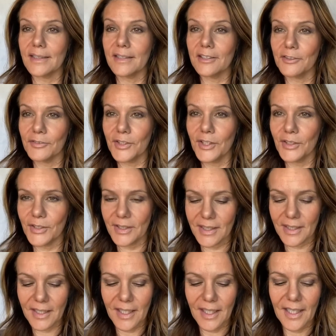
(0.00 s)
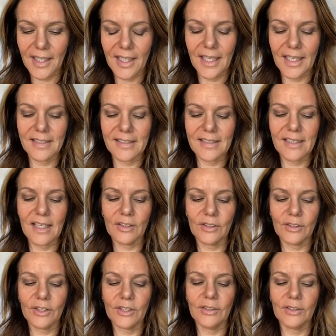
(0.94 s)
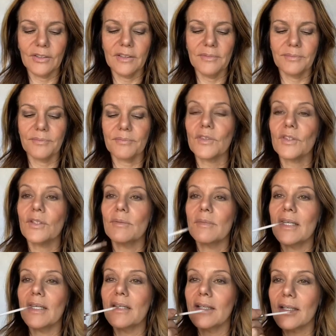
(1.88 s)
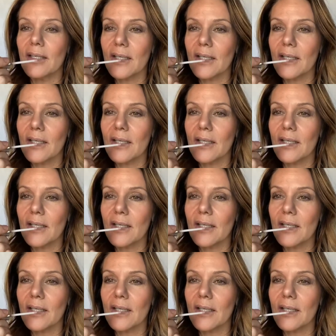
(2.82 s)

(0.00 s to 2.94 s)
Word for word: interview. it does not look good to me.